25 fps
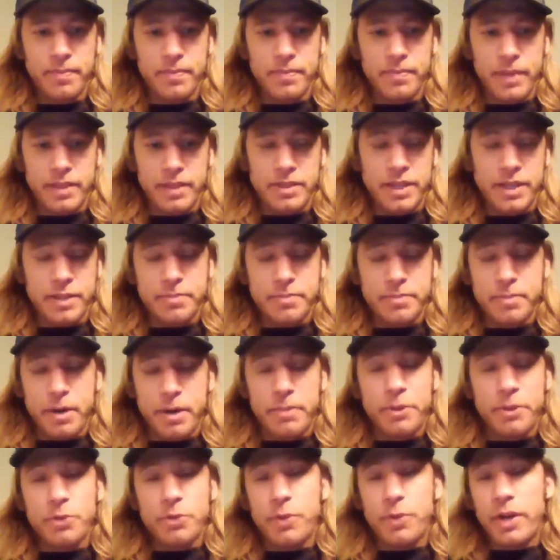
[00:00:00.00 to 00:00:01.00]
that's
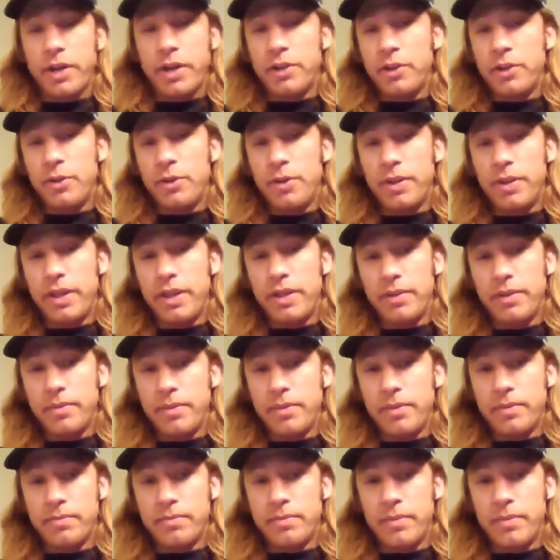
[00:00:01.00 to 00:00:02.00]
pretty much what I do. And
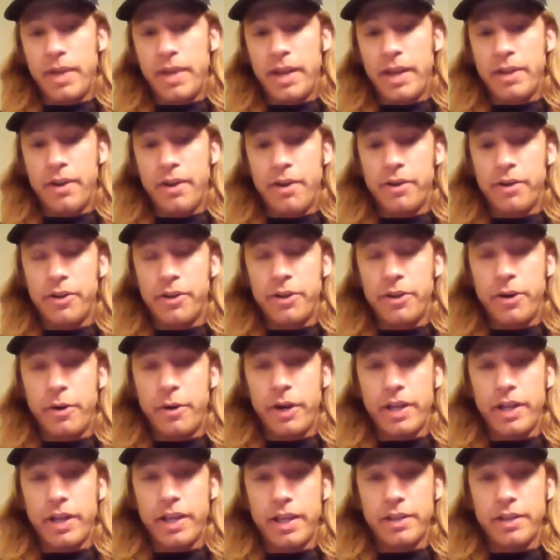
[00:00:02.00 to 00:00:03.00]
then any hard enduro
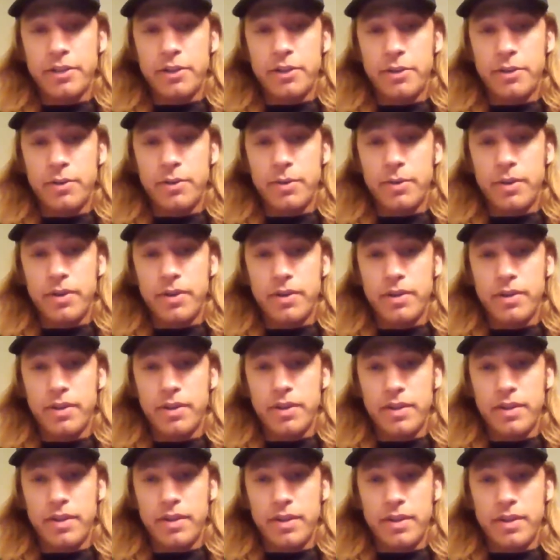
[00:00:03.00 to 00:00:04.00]
I can get to, and
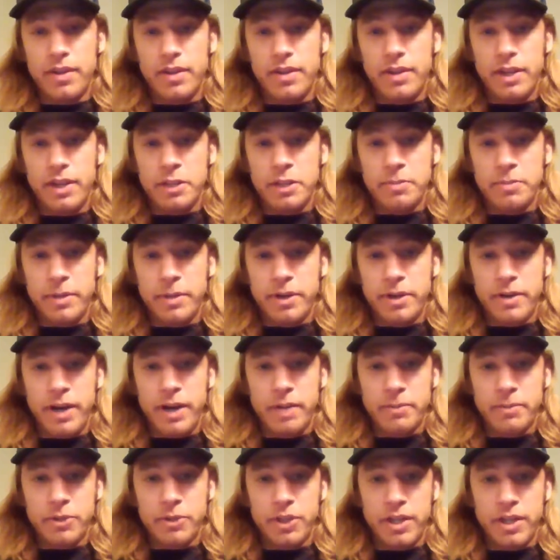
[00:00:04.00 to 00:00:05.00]
it's been a
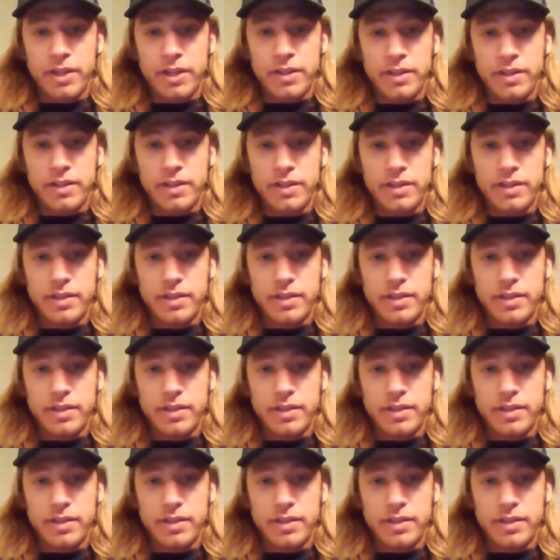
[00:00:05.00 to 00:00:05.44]
great machine.